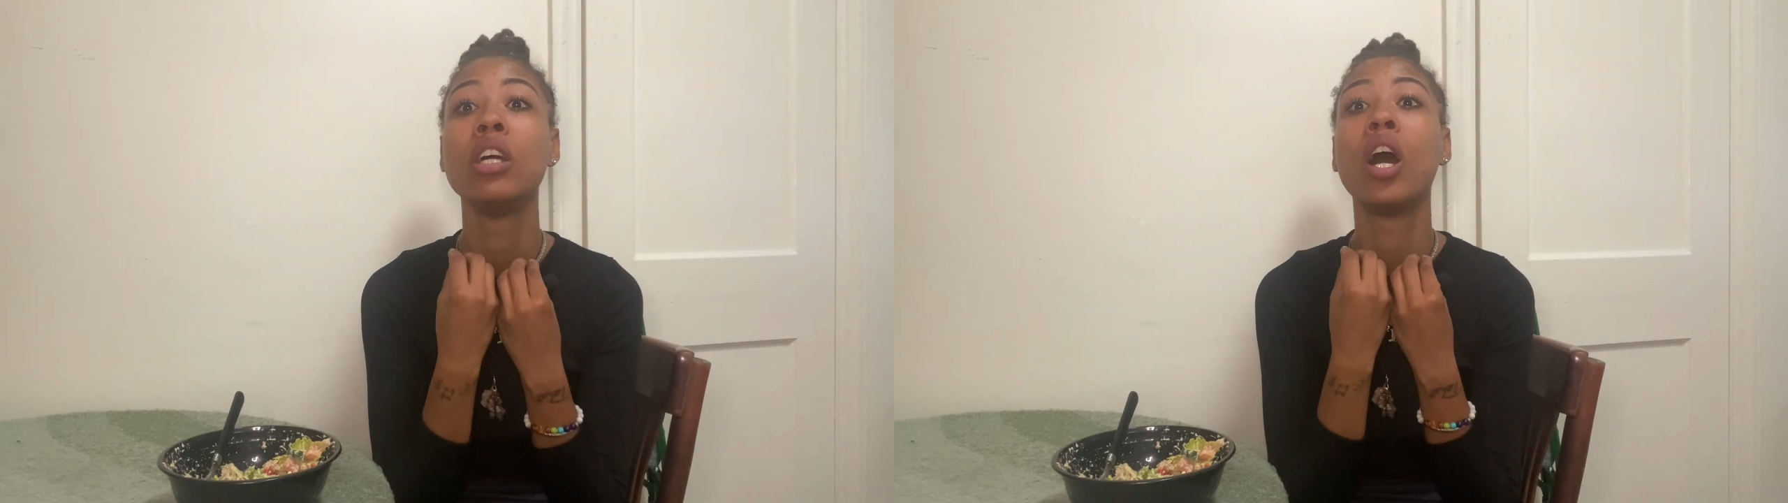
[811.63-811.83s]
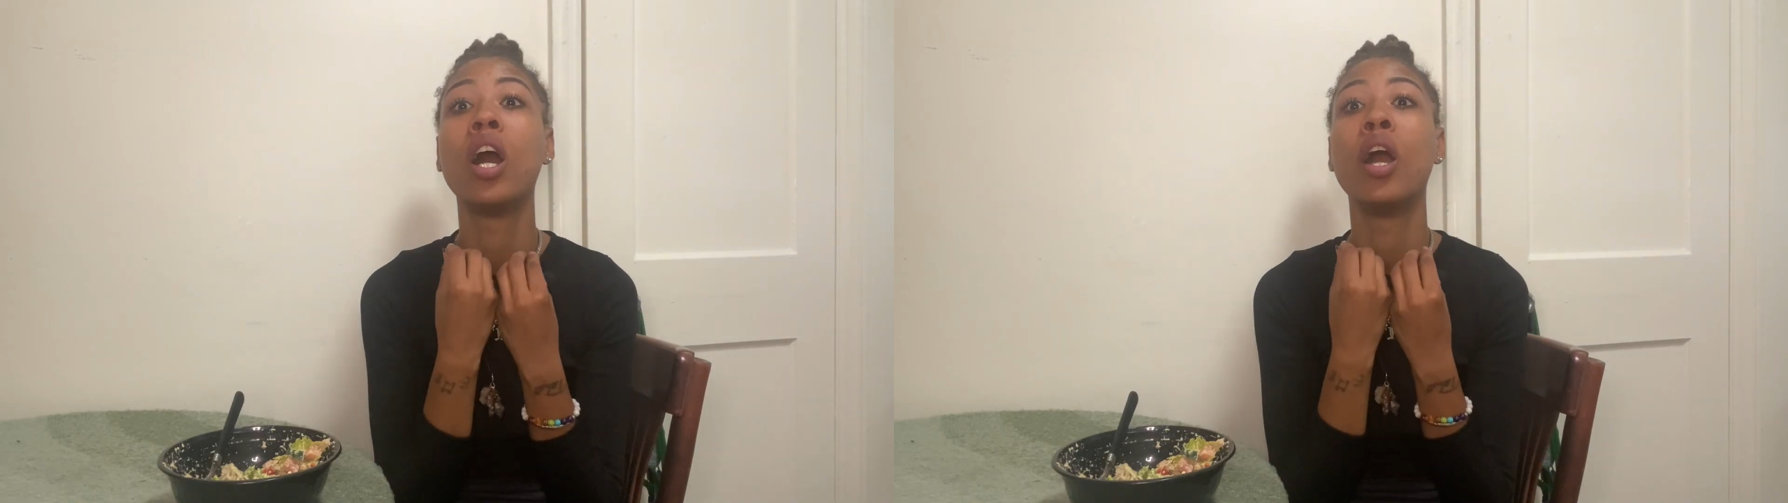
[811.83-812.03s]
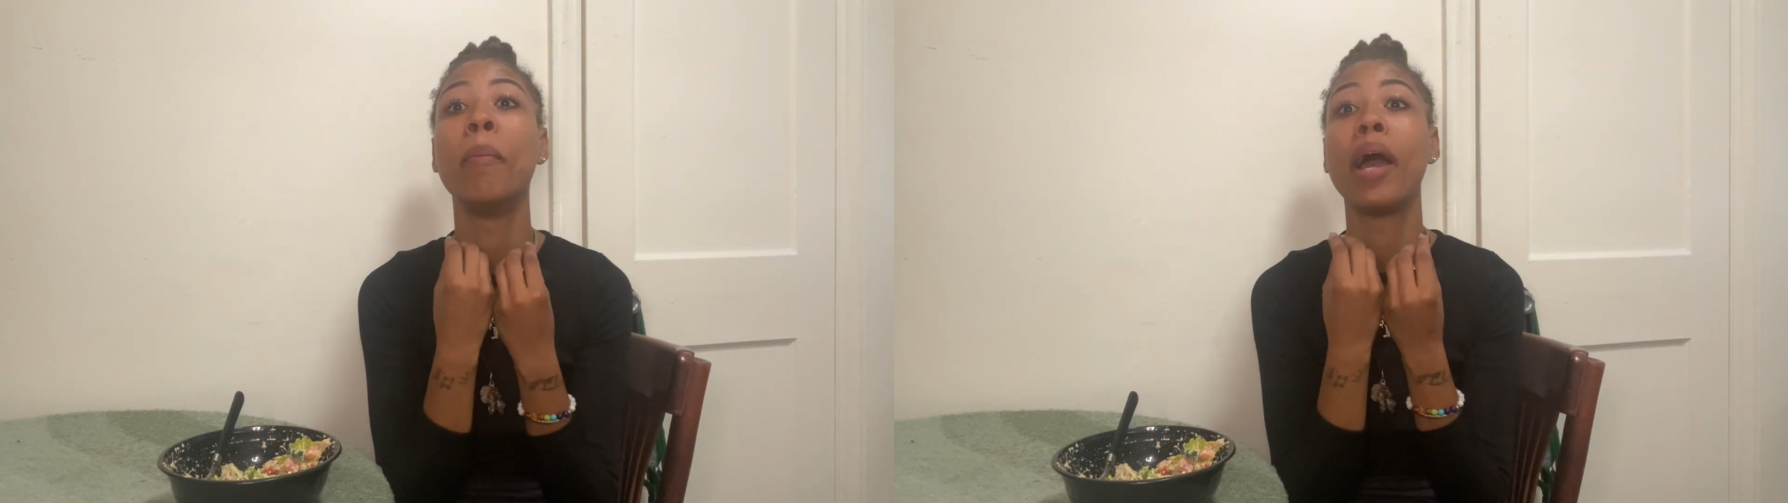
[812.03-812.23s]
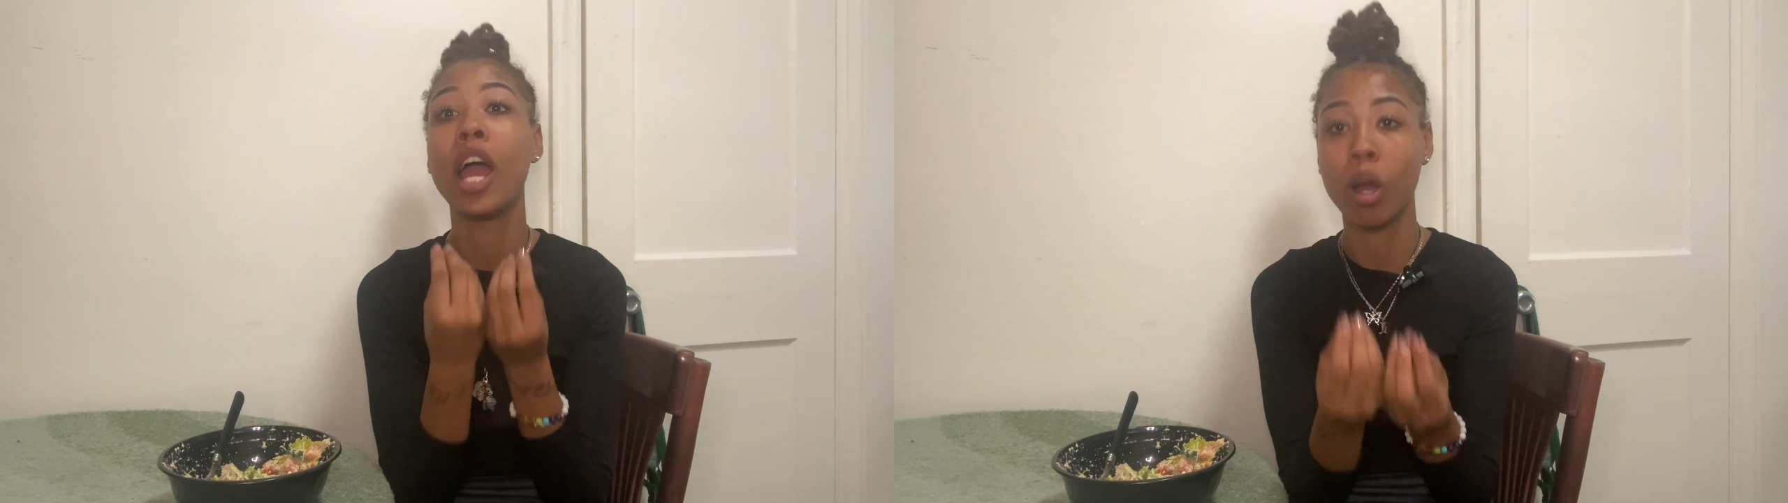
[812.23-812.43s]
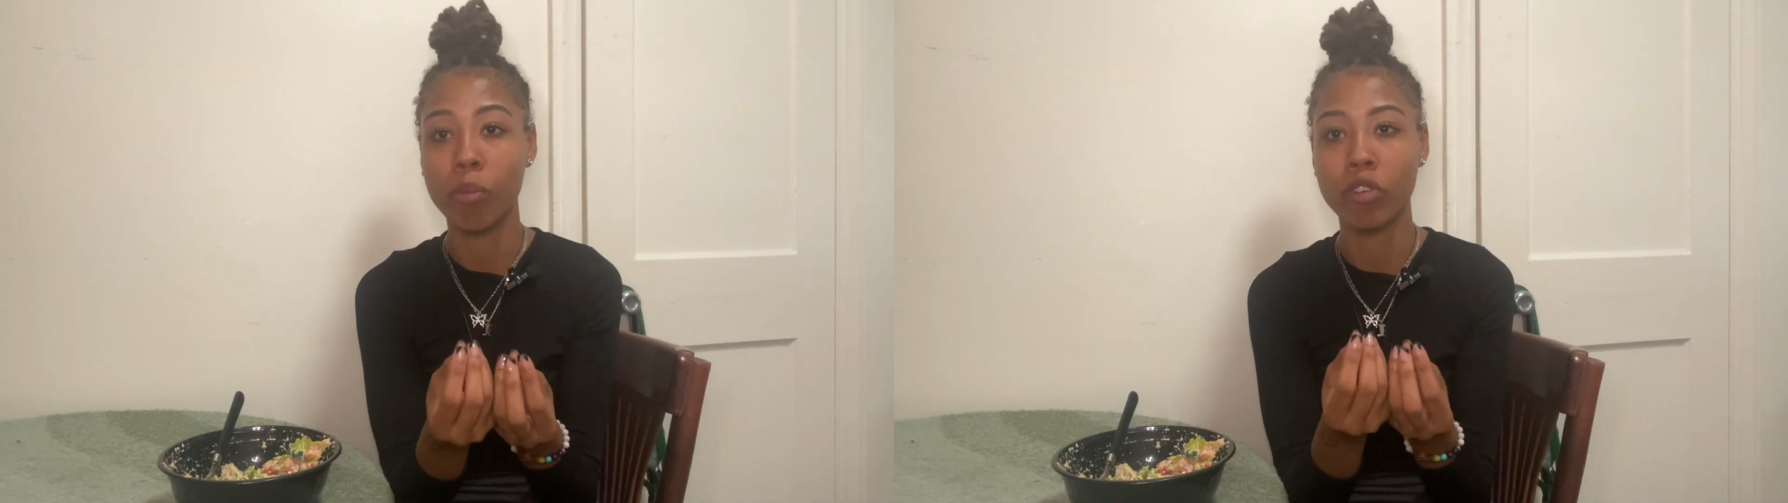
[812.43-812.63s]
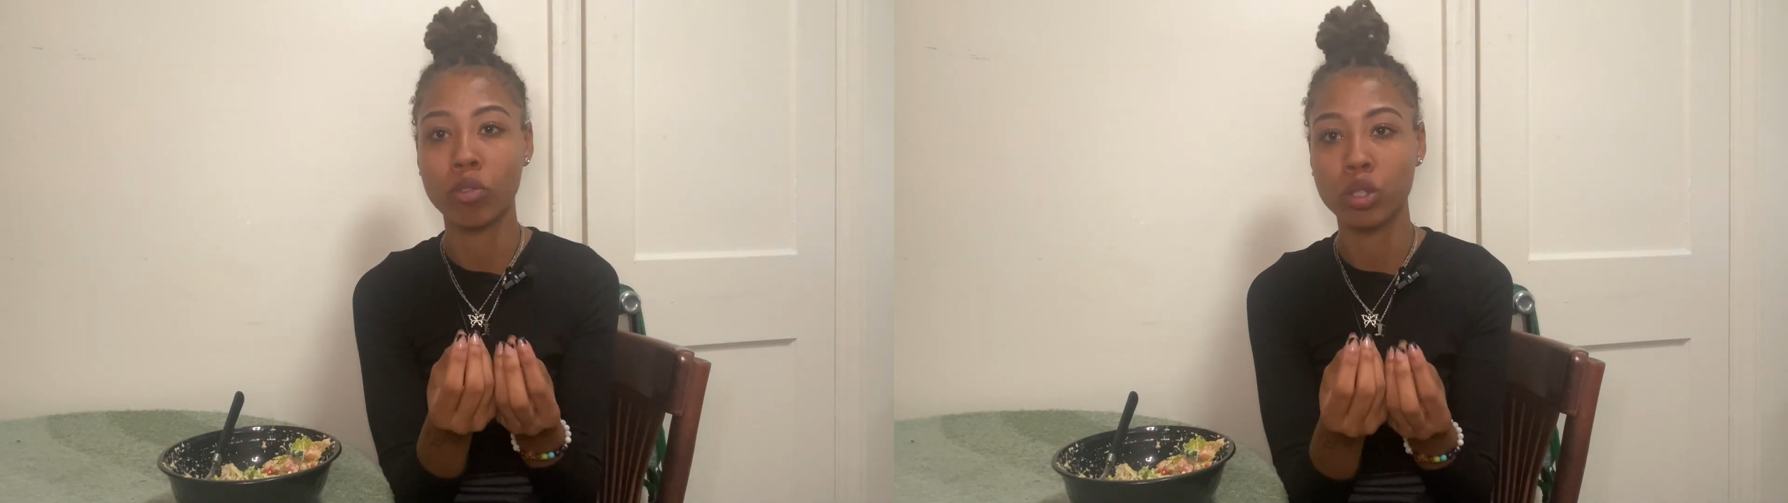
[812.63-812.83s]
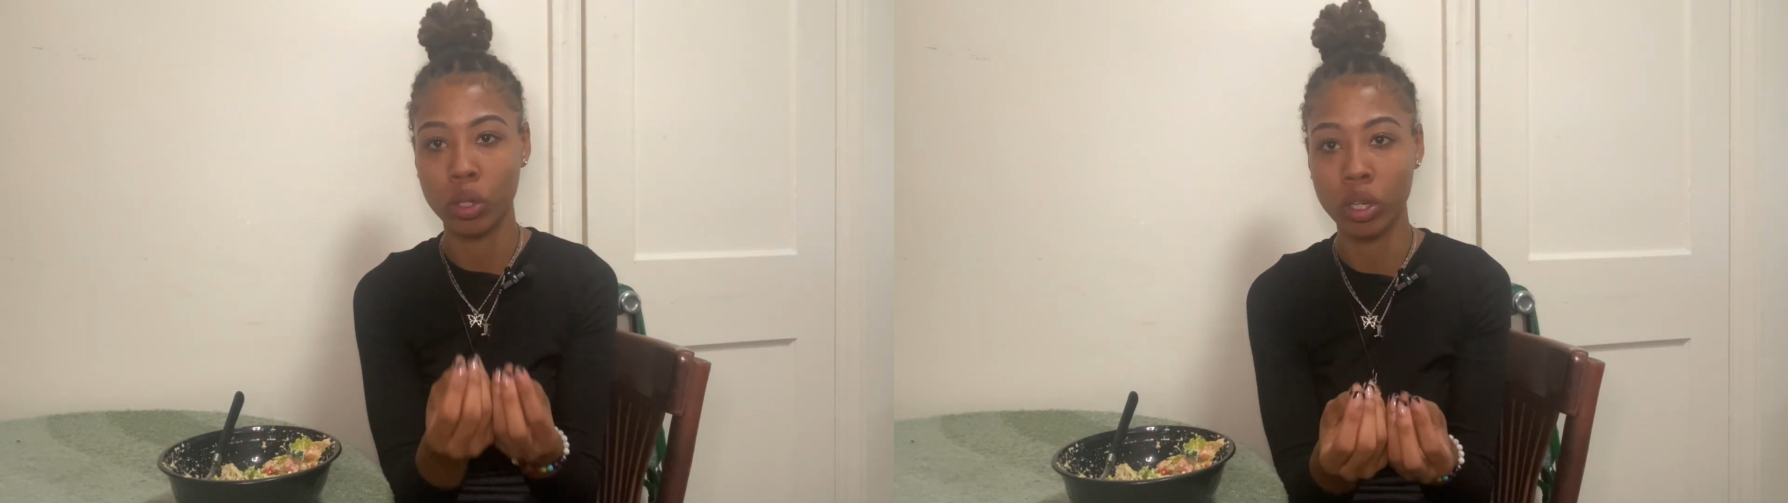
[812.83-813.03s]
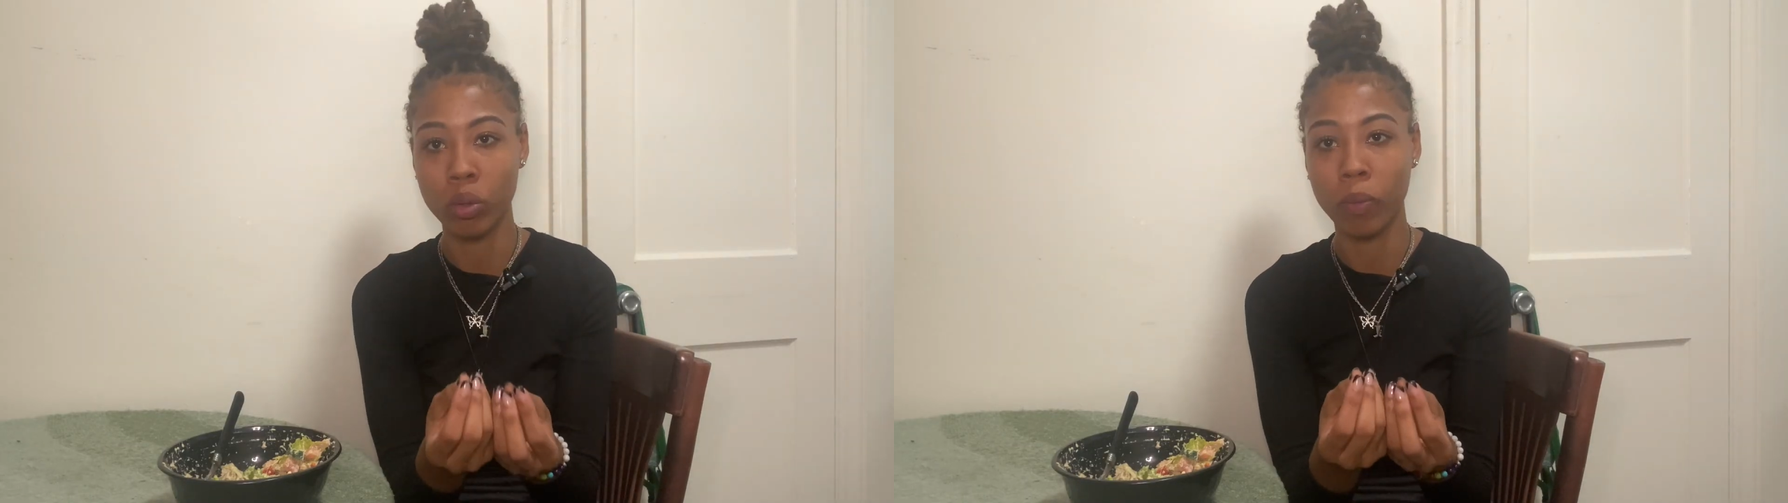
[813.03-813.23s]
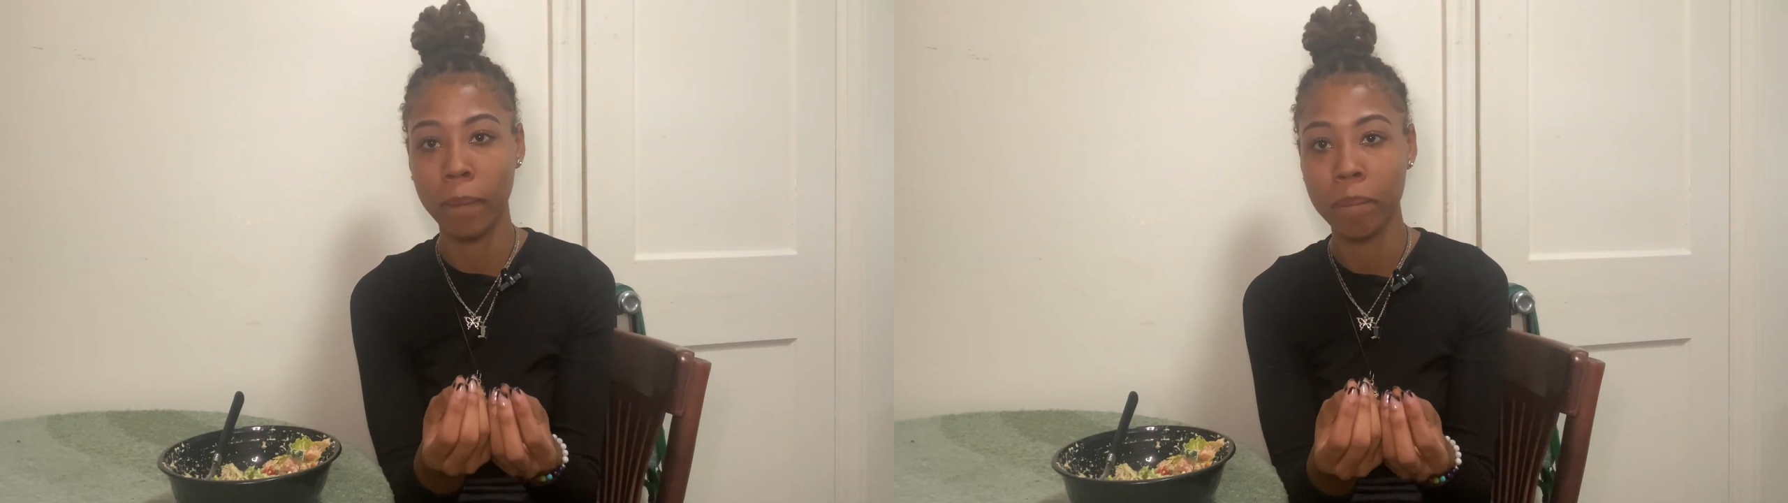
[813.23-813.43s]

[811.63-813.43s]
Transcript: helpful to you.